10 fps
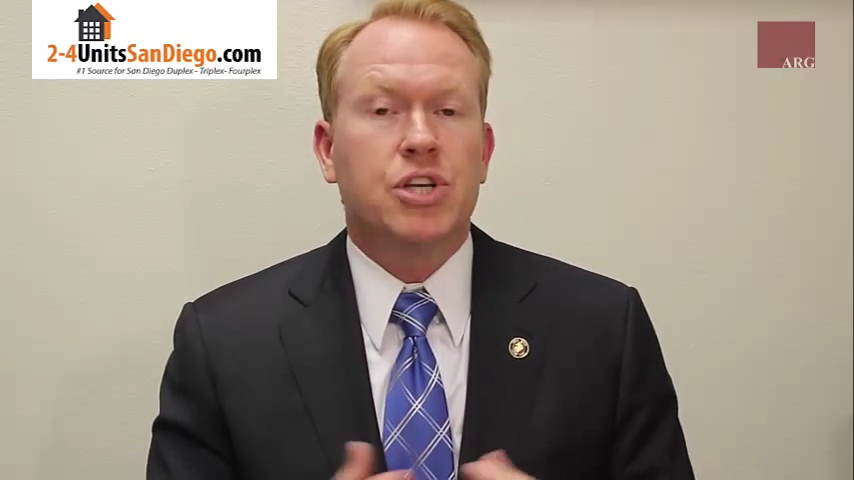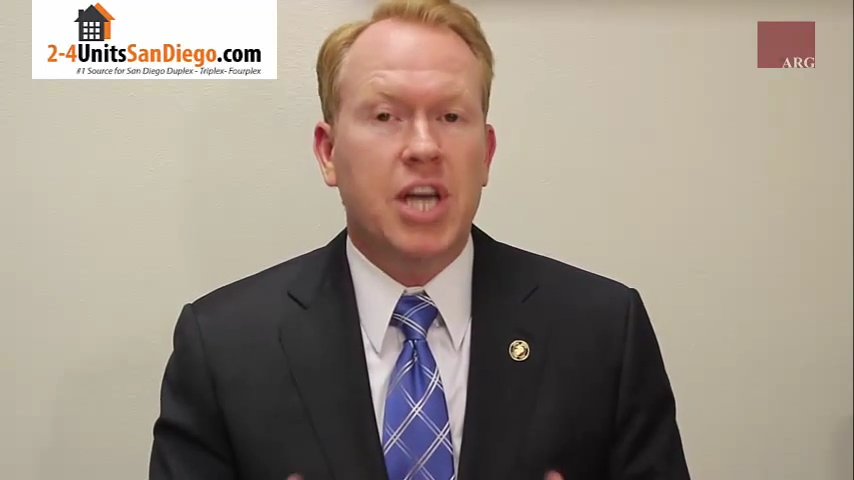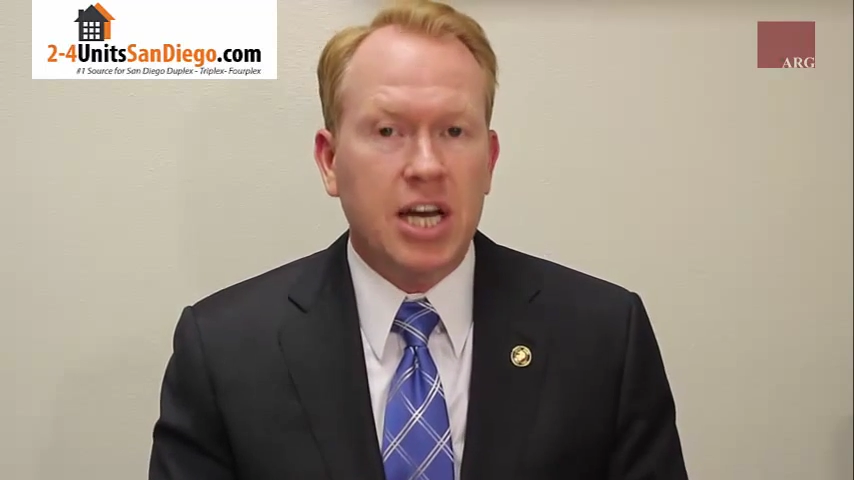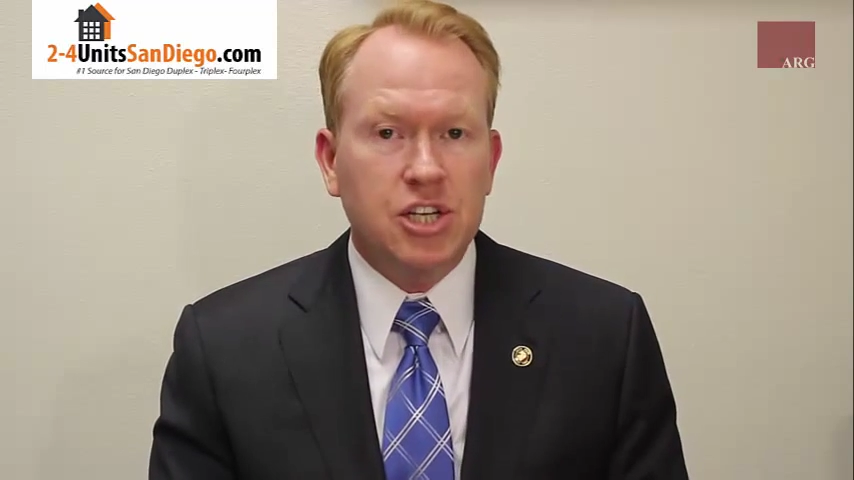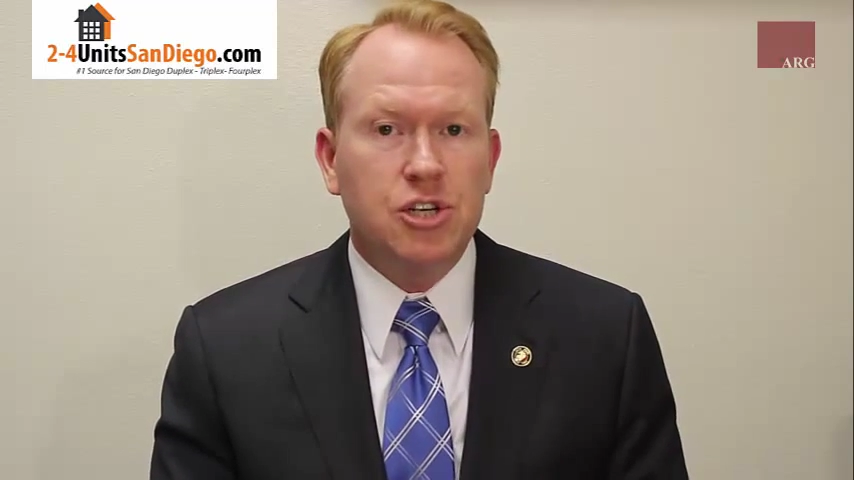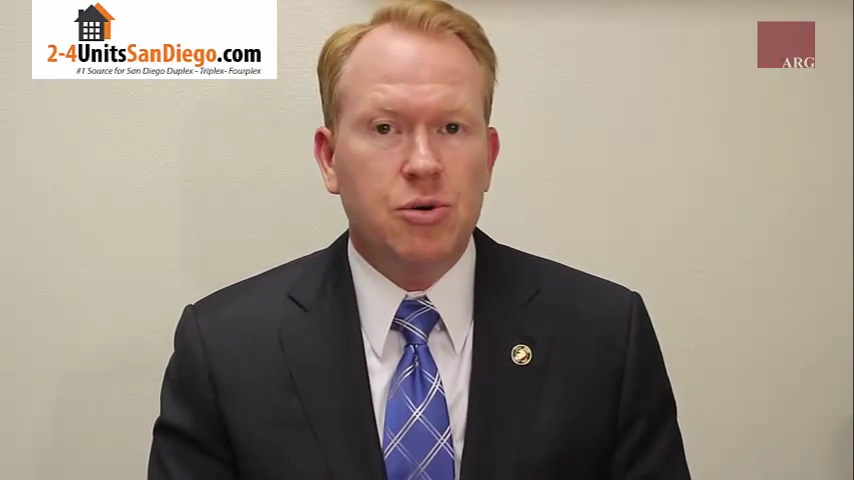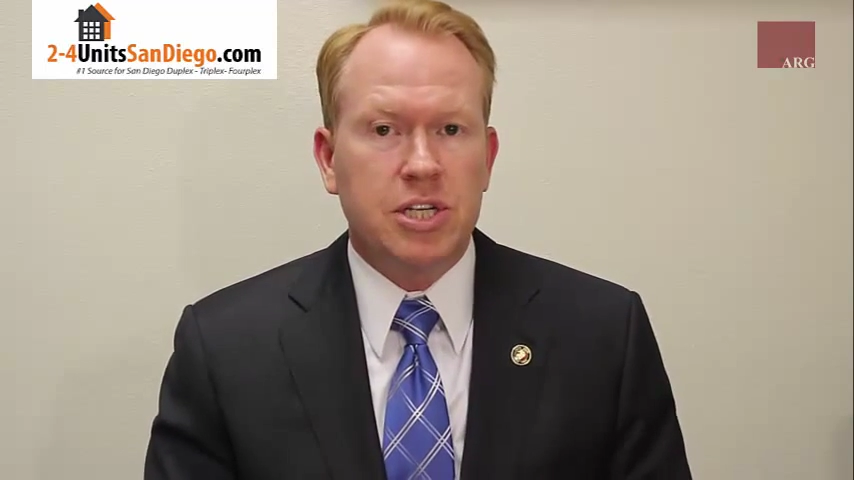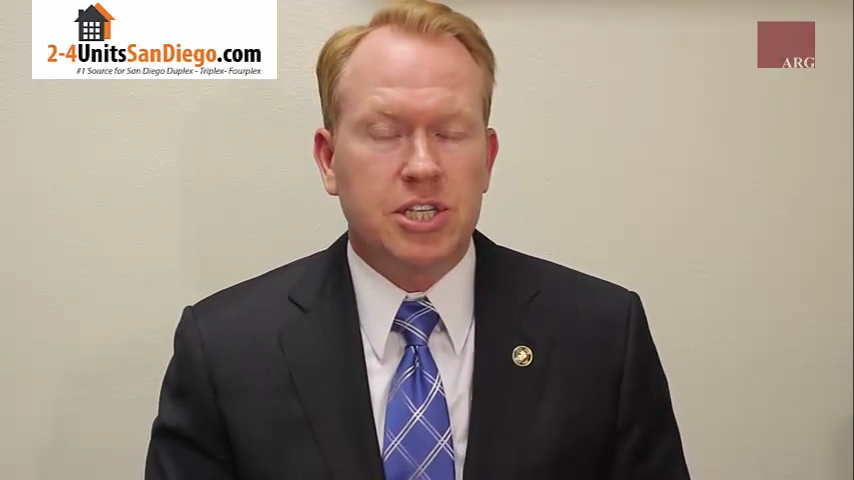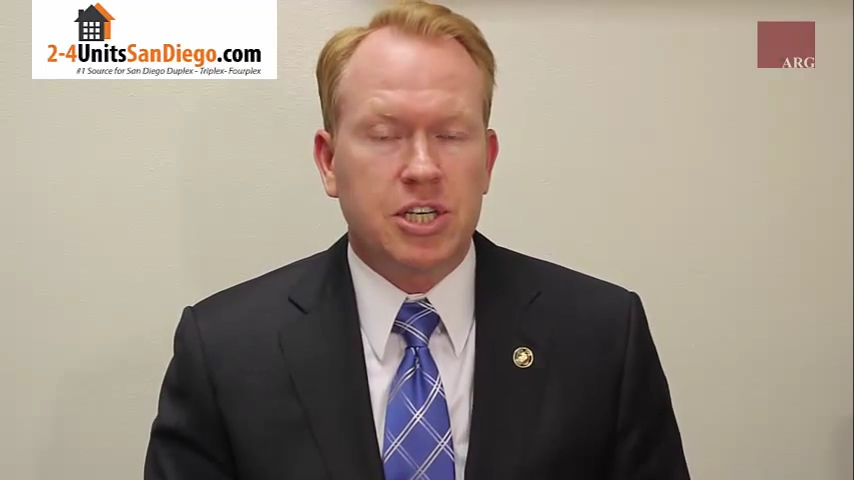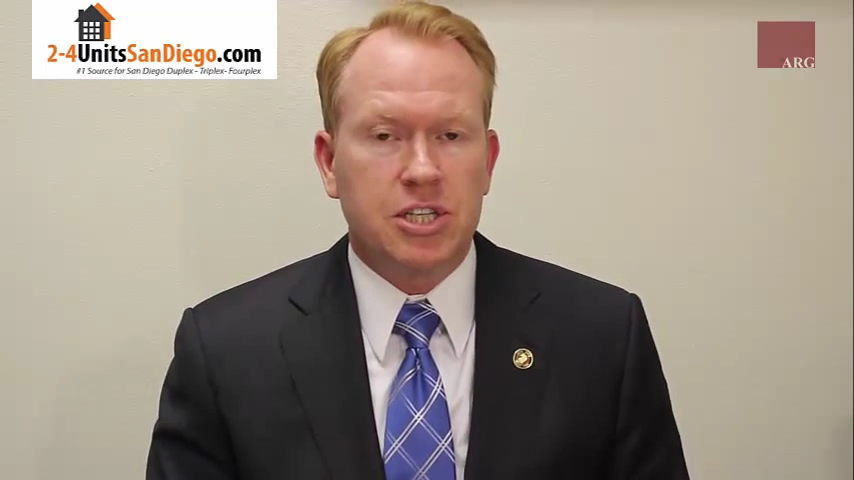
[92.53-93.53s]
protect you
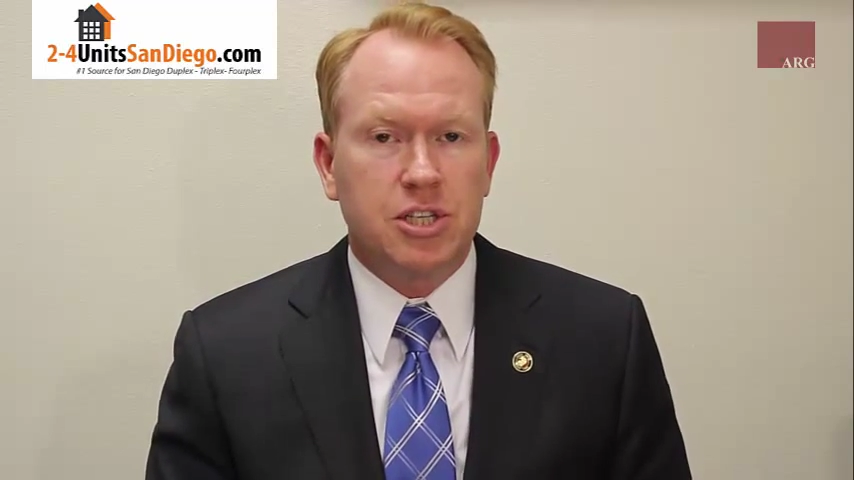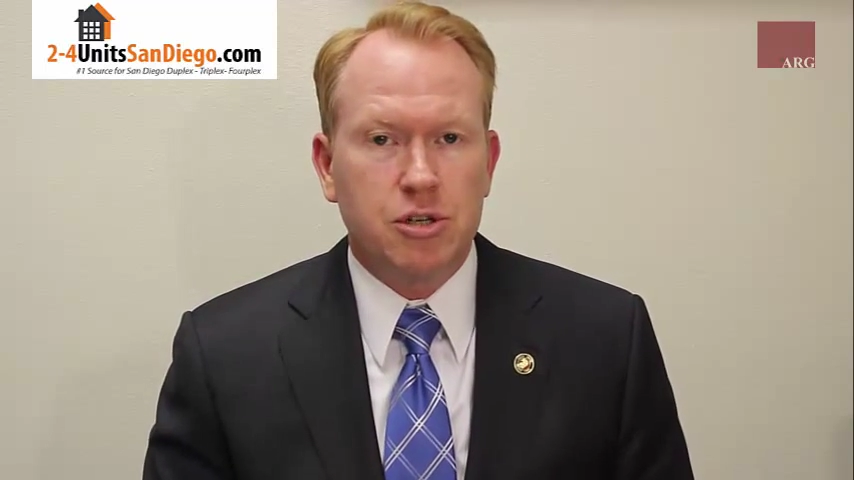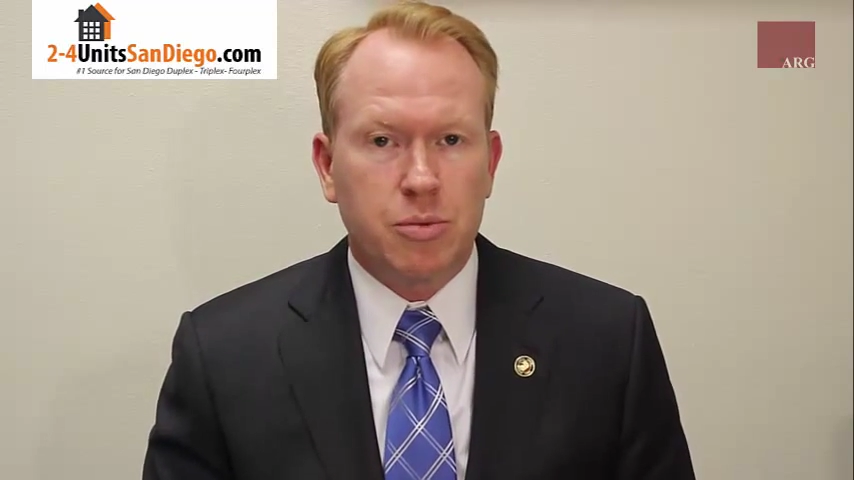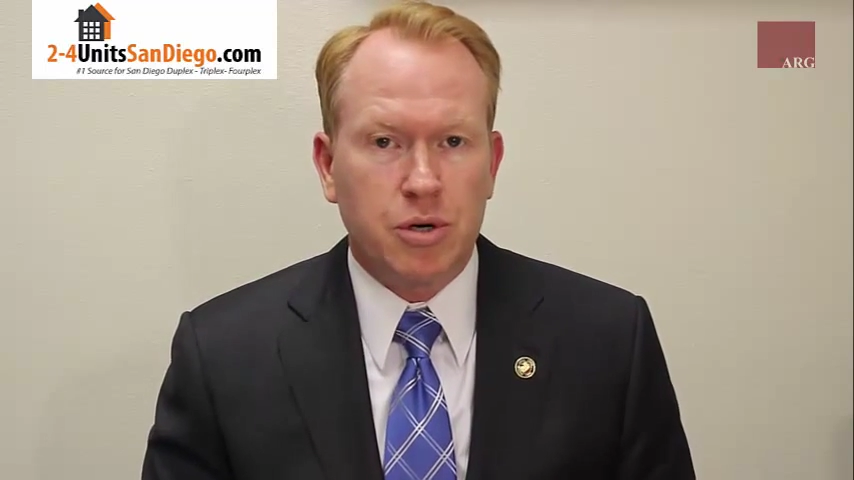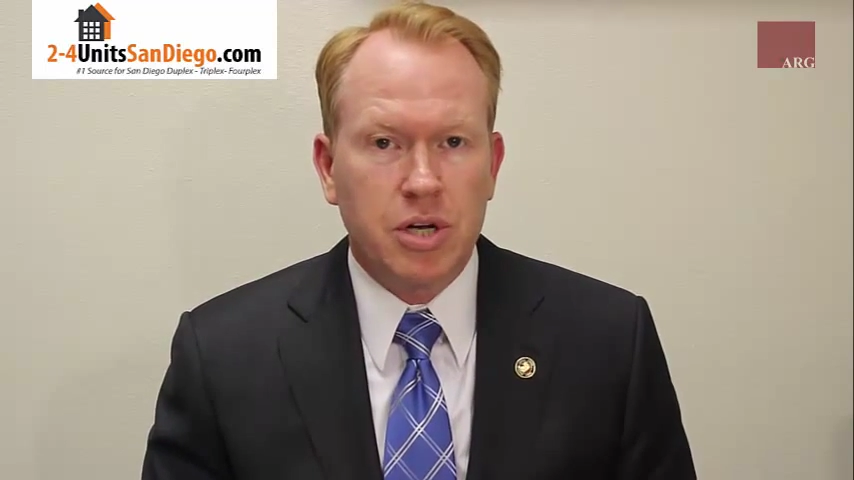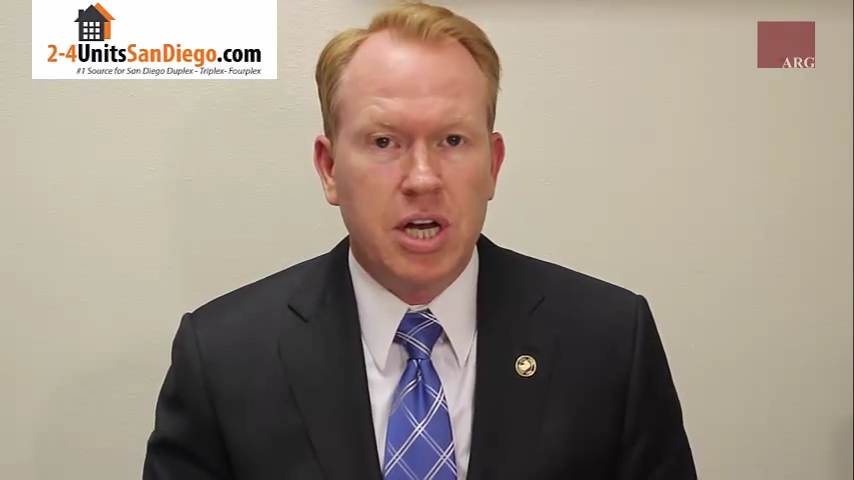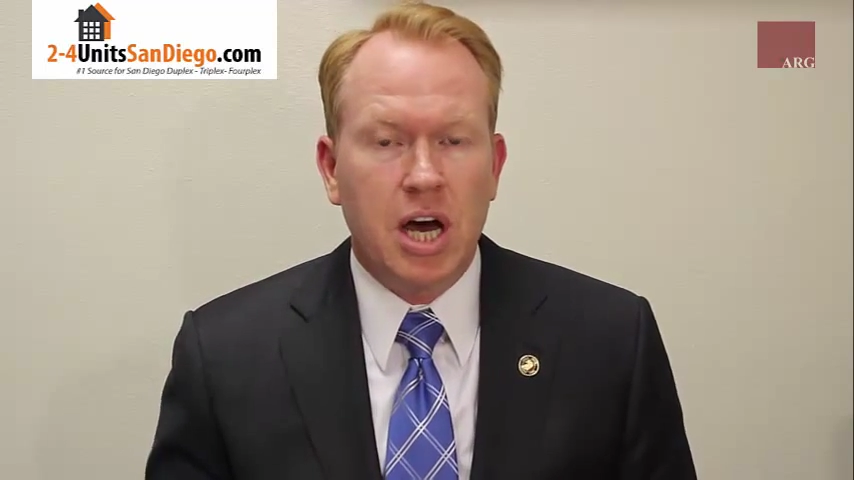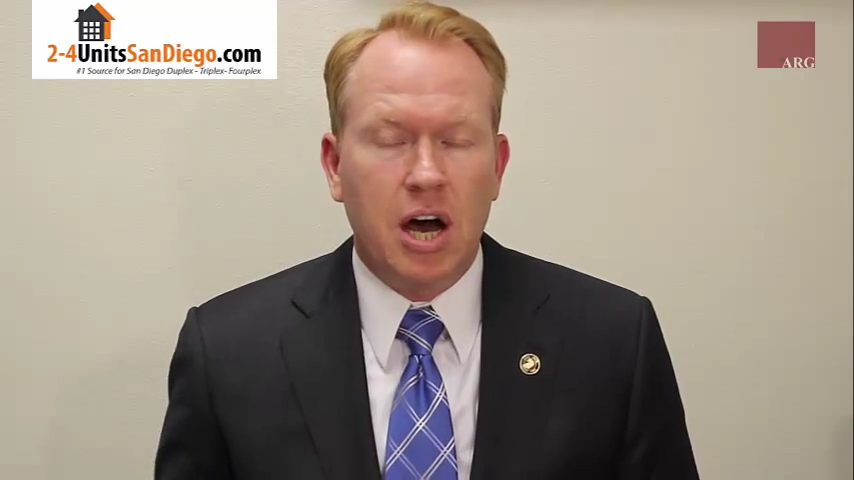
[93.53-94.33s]
as the consumer,